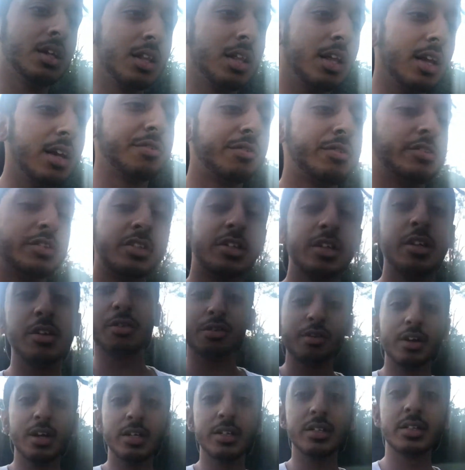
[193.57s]
like for
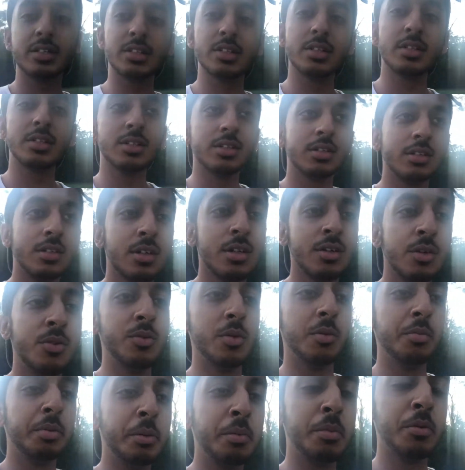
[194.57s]
cigarettes,
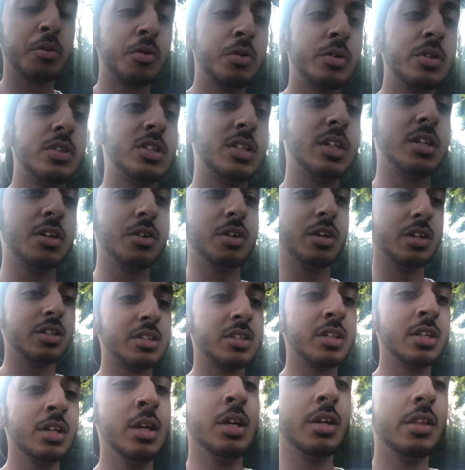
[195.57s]
when people quit
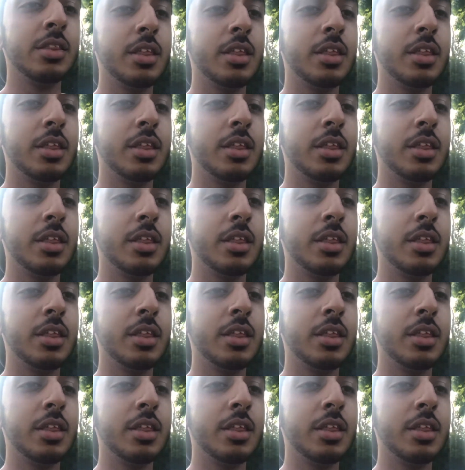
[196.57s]
cigarettes,